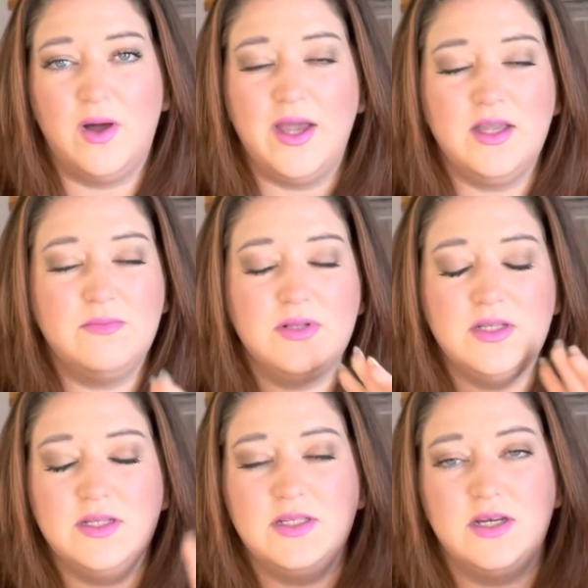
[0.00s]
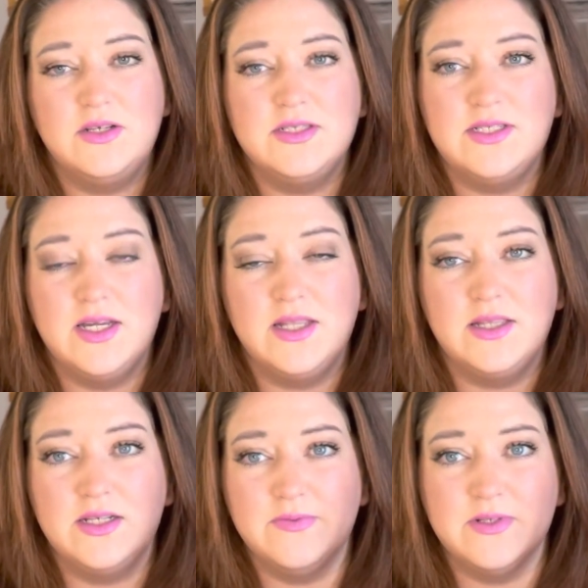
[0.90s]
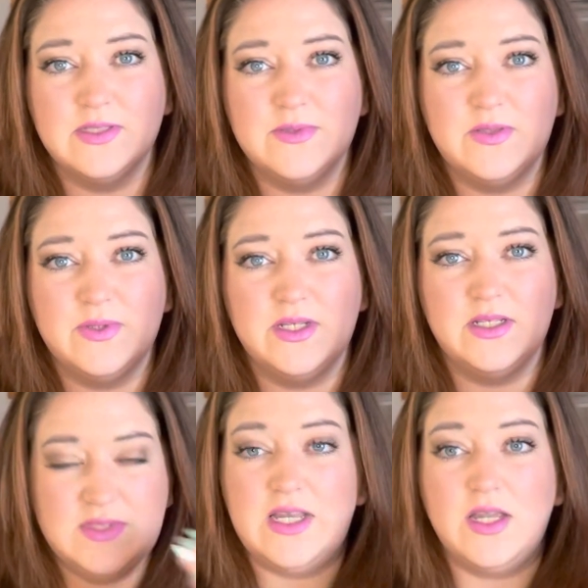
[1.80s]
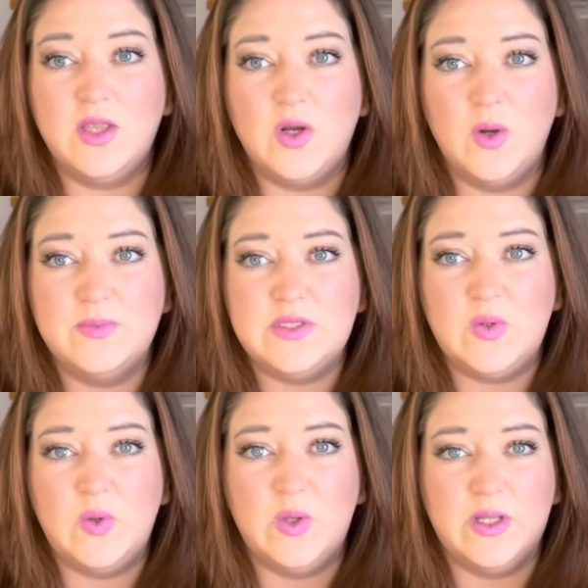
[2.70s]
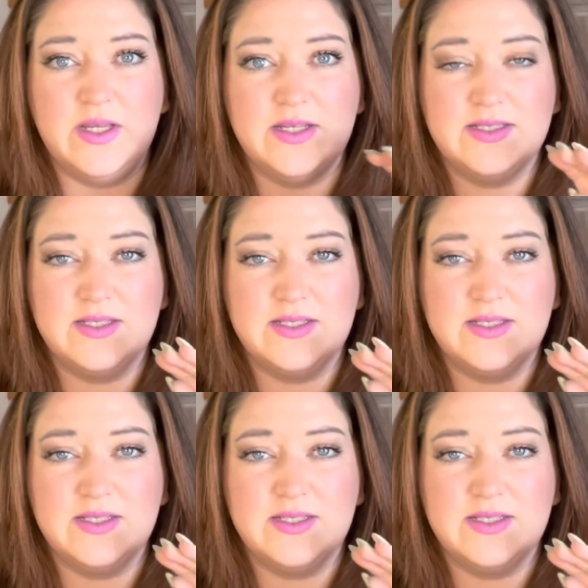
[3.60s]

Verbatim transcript: I completely understand that the difference between secular homeschool is,